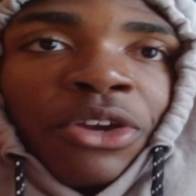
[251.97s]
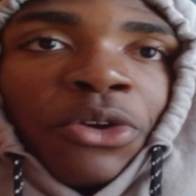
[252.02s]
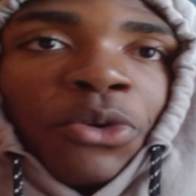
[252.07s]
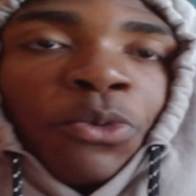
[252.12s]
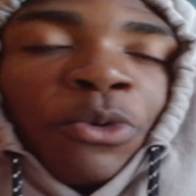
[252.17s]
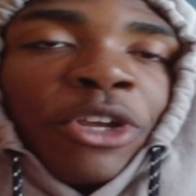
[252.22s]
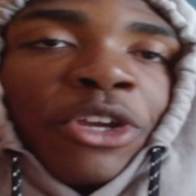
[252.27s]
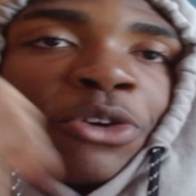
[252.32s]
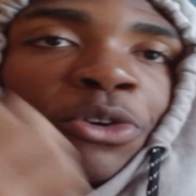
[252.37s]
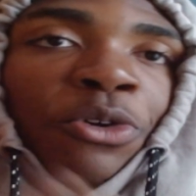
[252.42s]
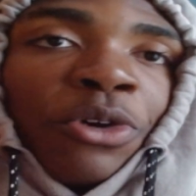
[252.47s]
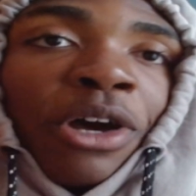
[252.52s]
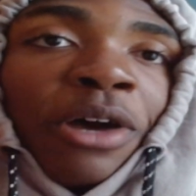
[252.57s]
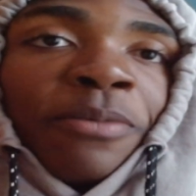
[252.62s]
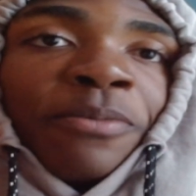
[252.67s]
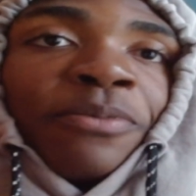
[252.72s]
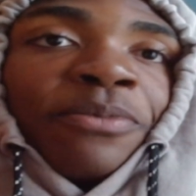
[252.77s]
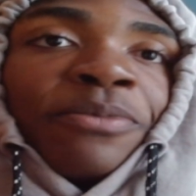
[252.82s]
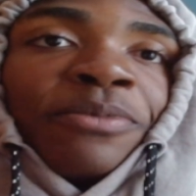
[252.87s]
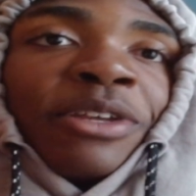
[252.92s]
We grew
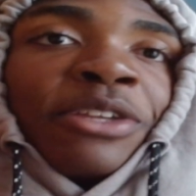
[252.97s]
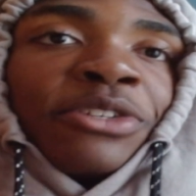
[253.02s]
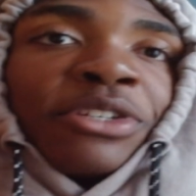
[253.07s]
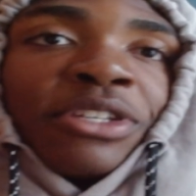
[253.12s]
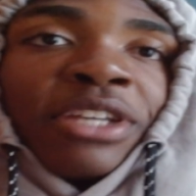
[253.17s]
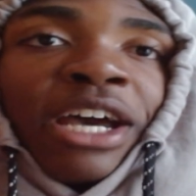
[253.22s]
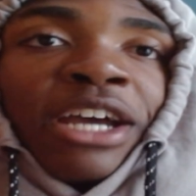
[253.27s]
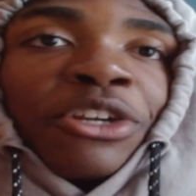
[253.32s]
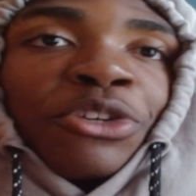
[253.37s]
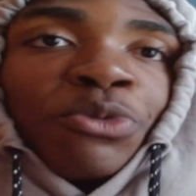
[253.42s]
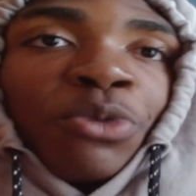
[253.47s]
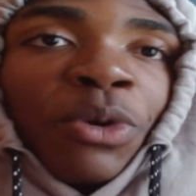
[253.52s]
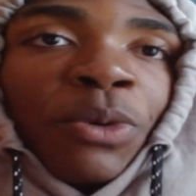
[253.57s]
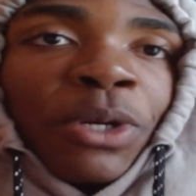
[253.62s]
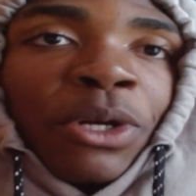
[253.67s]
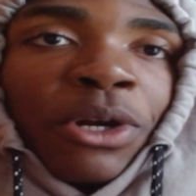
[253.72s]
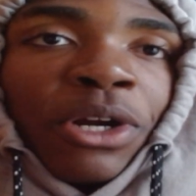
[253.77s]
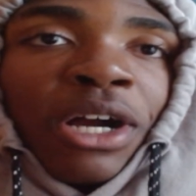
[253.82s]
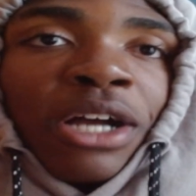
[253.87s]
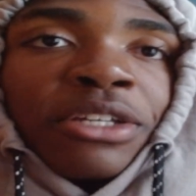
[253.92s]
up in societies where we
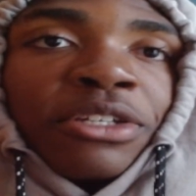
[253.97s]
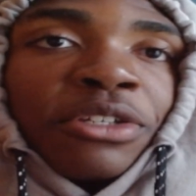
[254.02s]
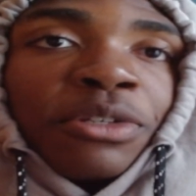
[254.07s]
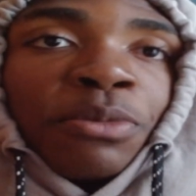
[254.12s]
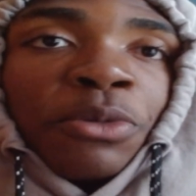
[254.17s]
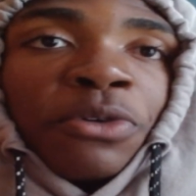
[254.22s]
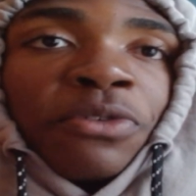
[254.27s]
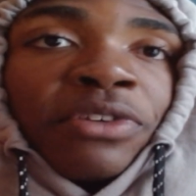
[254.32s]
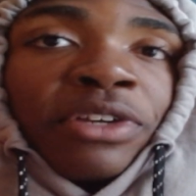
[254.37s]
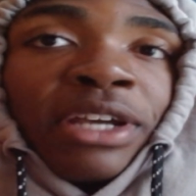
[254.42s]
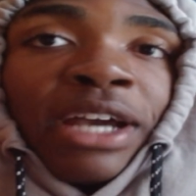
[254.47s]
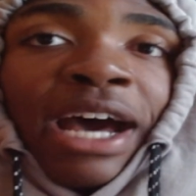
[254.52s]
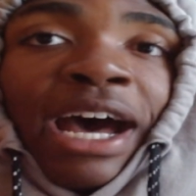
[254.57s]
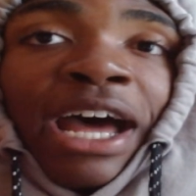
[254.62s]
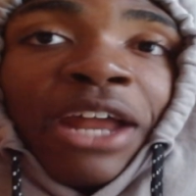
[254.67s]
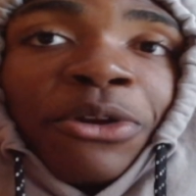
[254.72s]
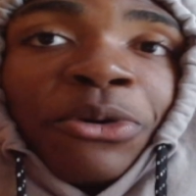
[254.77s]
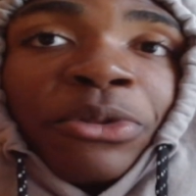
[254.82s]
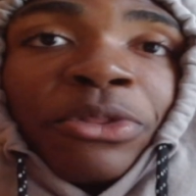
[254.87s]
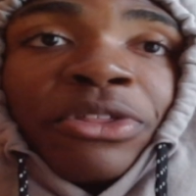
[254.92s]
were constantly moving.
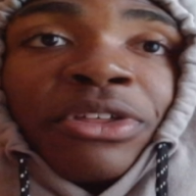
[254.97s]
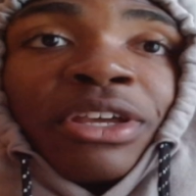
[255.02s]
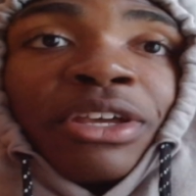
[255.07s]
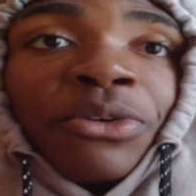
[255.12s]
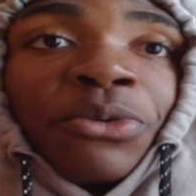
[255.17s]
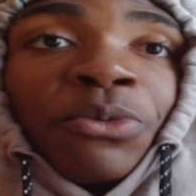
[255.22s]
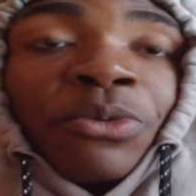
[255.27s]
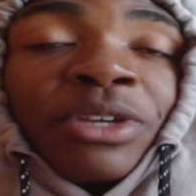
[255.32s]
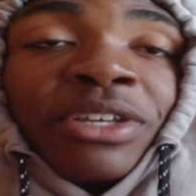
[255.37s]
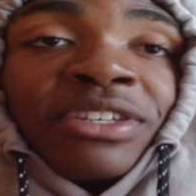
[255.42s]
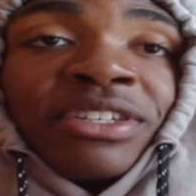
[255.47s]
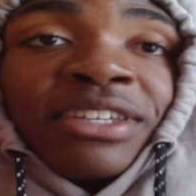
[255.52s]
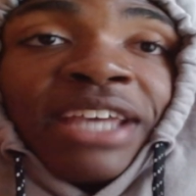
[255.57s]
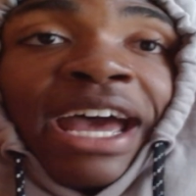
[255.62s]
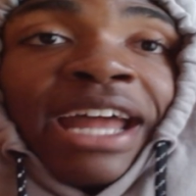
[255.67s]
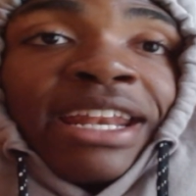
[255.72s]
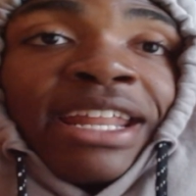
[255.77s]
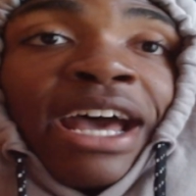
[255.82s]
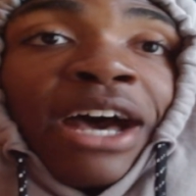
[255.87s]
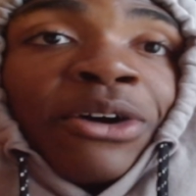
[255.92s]
I don't think we
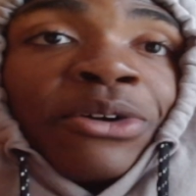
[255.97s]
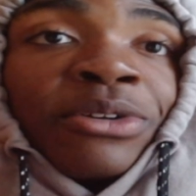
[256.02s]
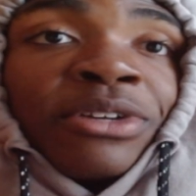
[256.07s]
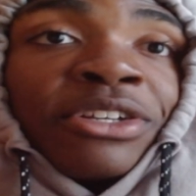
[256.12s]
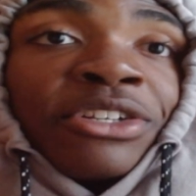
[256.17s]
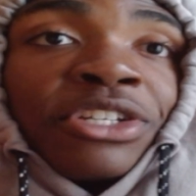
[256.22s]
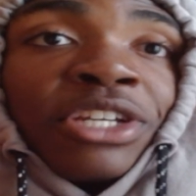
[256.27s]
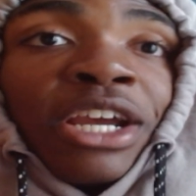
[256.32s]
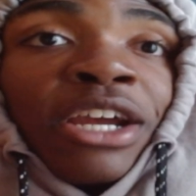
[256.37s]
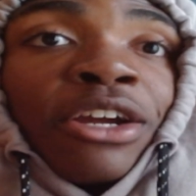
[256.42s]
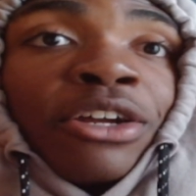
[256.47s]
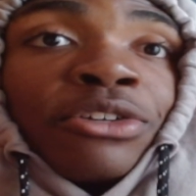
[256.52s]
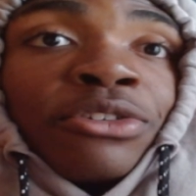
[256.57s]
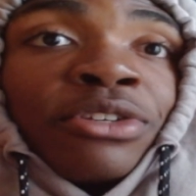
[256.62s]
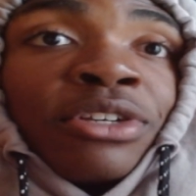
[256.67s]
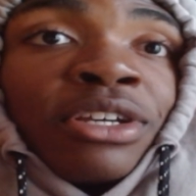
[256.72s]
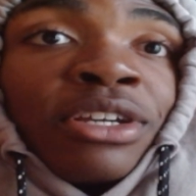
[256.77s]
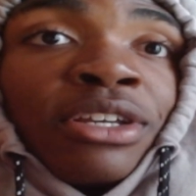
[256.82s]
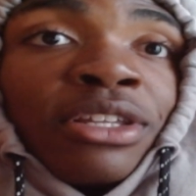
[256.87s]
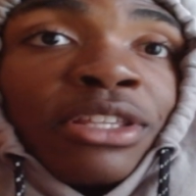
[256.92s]
sat down in chairs
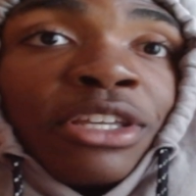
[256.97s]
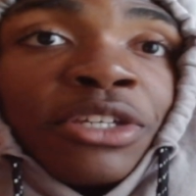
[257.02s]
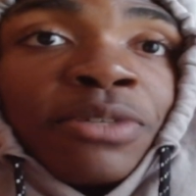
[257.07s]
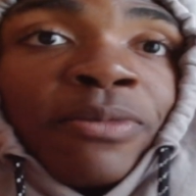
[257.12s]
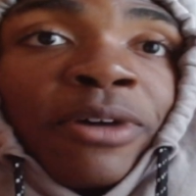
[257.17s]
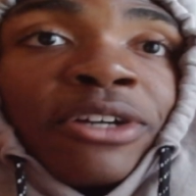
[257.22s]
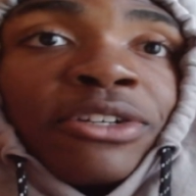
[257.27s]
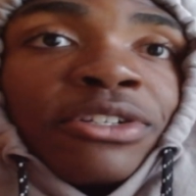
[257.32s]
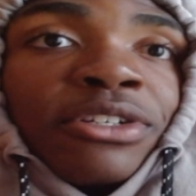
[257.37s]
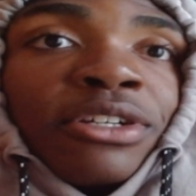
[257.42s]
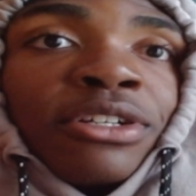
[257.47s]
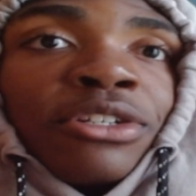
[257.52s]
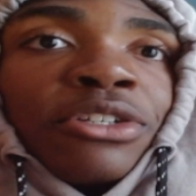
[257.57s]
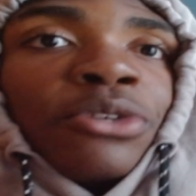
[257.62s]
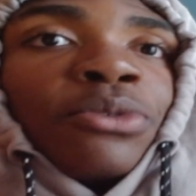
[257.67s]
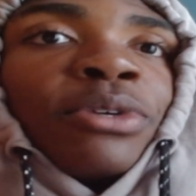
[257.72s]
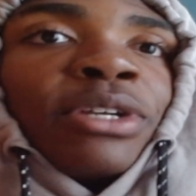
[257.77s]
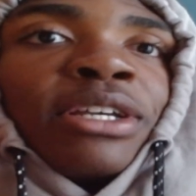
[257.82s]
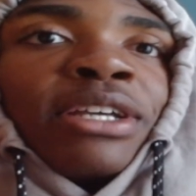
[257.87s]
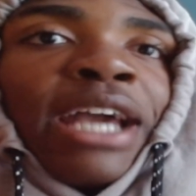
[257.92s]
this much
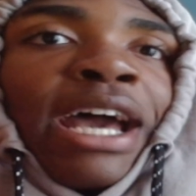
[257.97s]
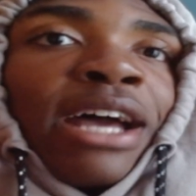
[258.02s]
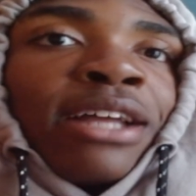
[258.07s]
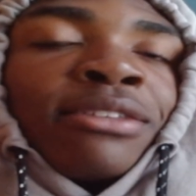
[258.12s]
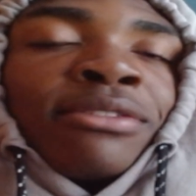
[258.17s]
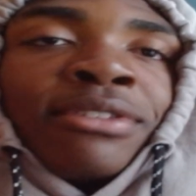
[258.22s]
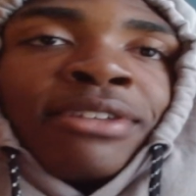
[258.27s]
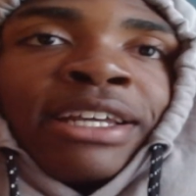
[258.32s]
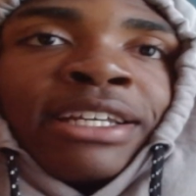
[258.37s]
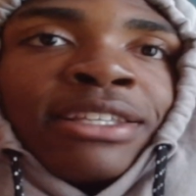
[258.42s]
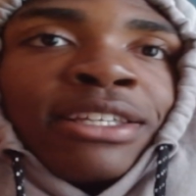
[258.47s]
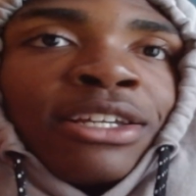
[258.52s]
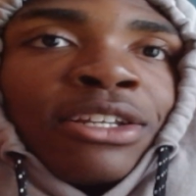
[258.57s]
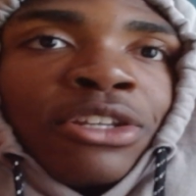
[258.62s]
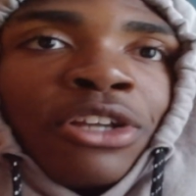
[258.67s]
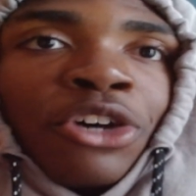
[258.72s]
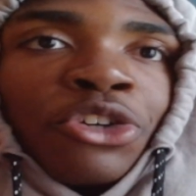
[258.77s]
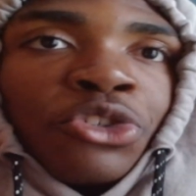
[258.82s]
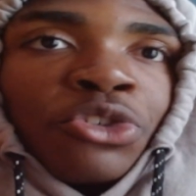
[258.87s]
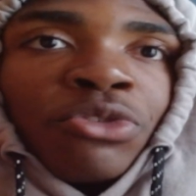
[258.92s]
until we got into the
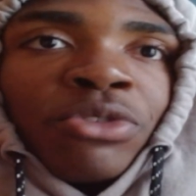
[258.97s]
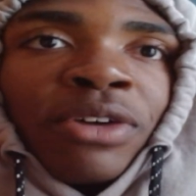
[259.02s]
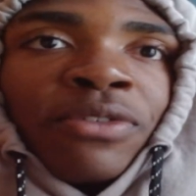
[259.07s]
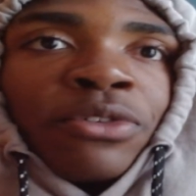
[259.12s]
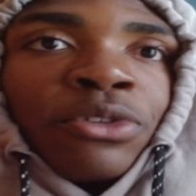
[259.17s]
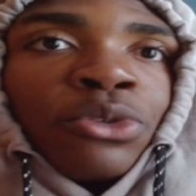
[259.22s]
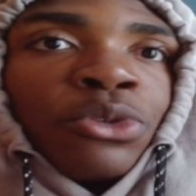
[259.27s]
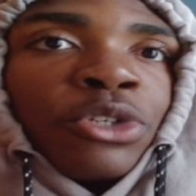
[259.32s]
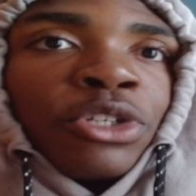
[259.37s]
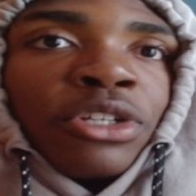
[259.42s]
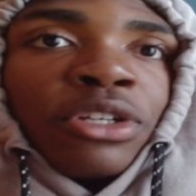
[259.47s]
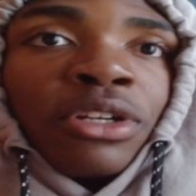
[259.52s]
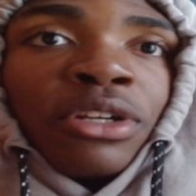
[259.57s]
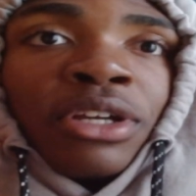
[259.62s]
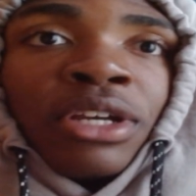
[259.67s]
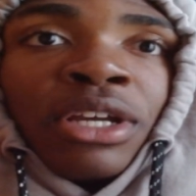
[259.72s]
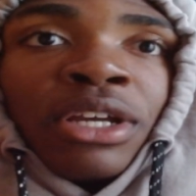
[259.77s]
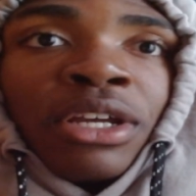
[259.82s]
Industrial Revolution,